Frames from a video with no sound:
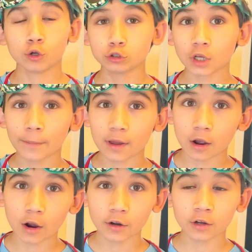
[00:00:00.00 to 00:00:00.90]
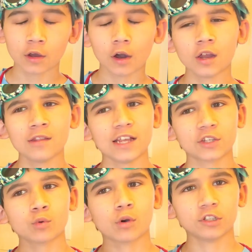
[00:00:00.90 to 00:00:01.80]
Don't drop it hard
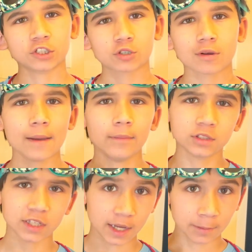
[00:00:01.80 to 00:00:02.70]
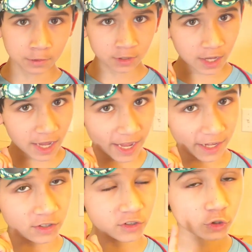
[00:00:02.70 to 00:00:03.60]
unless you want a scrambled
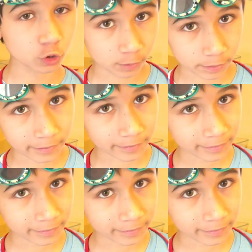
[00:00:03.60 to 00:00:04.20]
egg soup.